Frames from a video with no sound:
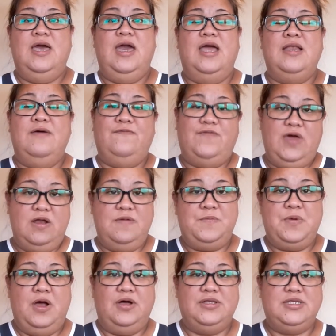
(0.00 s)
And I'm very
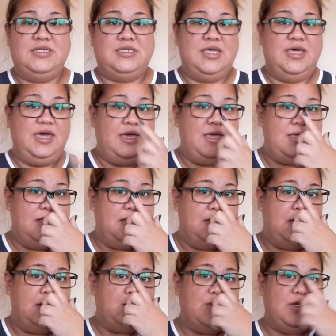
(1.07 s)
proud to say
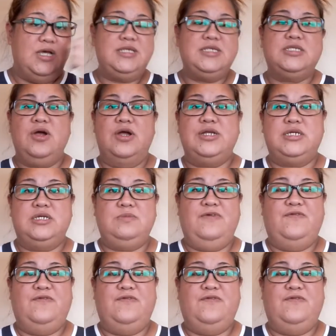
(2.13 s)
that when I started,